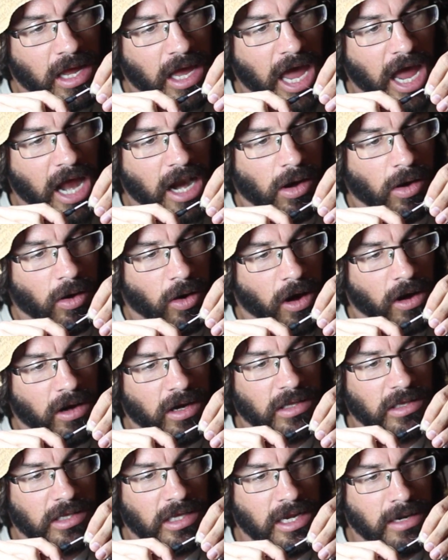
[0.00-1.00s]
and lock
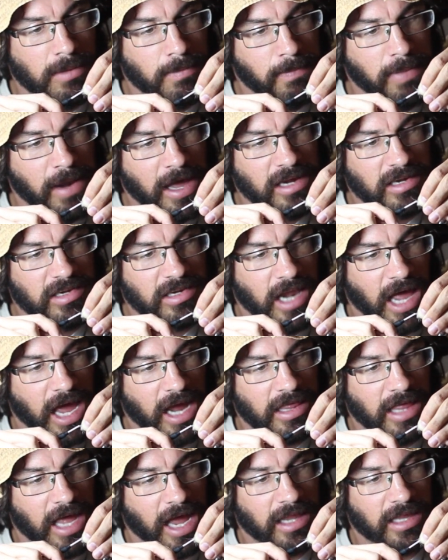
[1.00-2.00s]
it in place
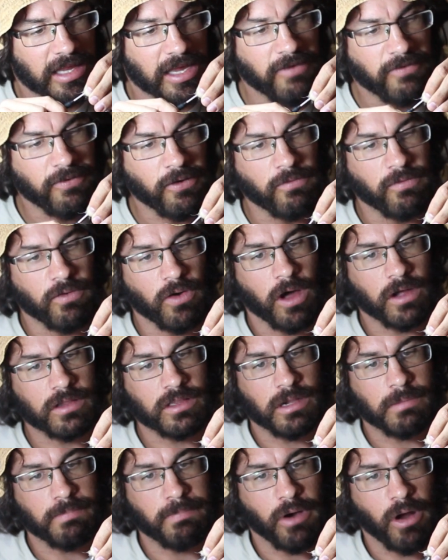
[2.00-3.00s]
like that. If you've
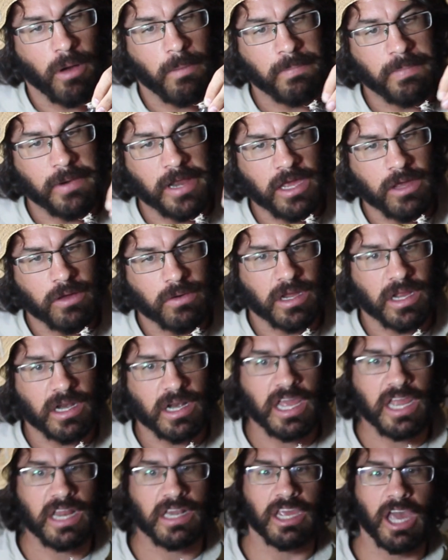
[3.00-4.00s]
locked it properly, you
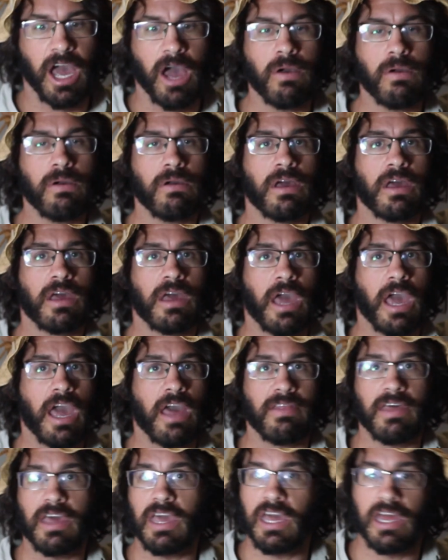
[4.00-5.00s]
can let go
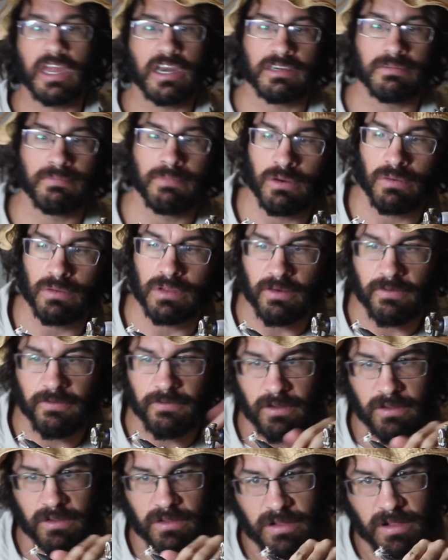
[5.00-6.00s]
and the hair is
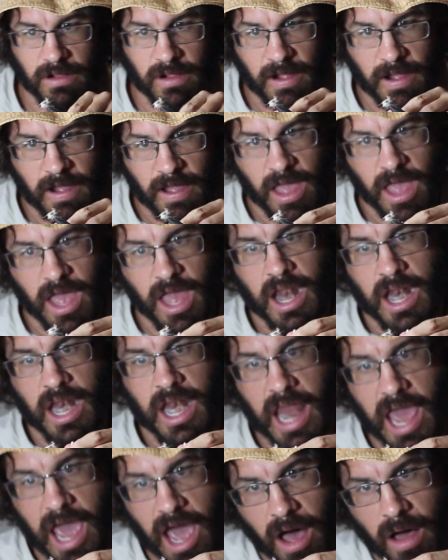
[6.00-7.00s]
beautiful.
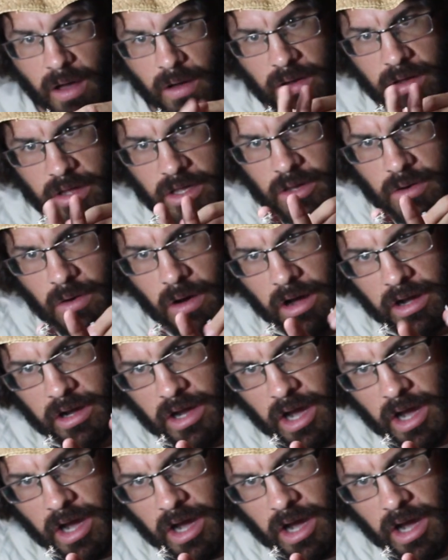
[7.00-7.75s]
Now you are